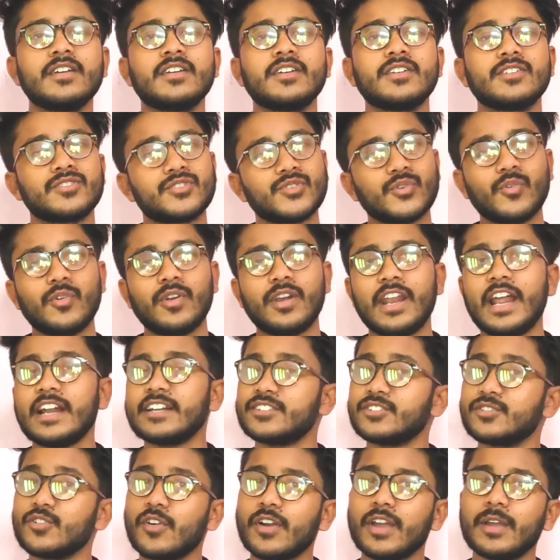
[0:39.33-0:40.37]
So let's
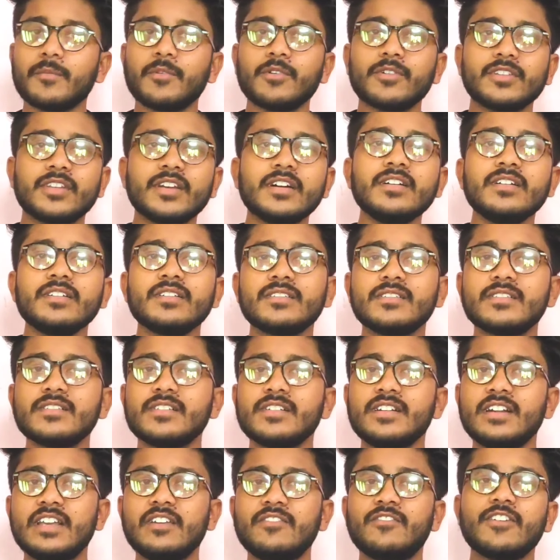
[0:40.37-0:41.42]
talk about the
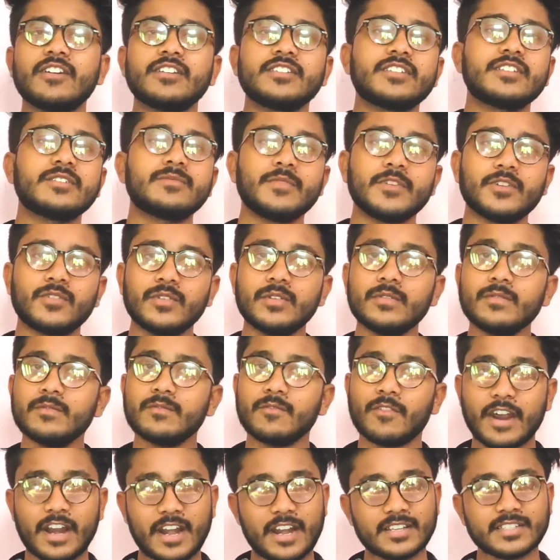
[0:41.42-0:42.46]
differences between
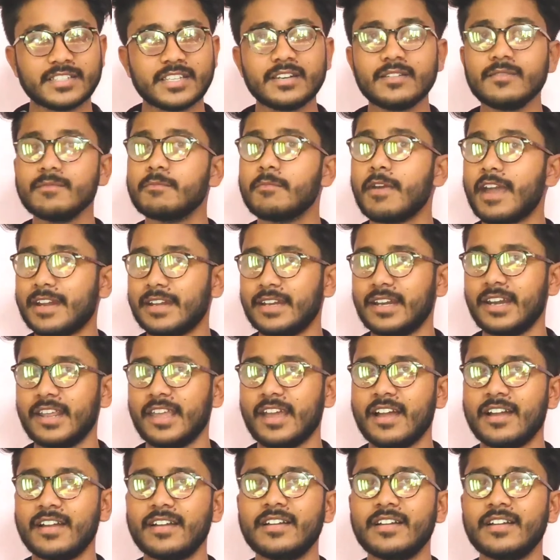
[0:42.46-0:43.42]
virus and bacteria.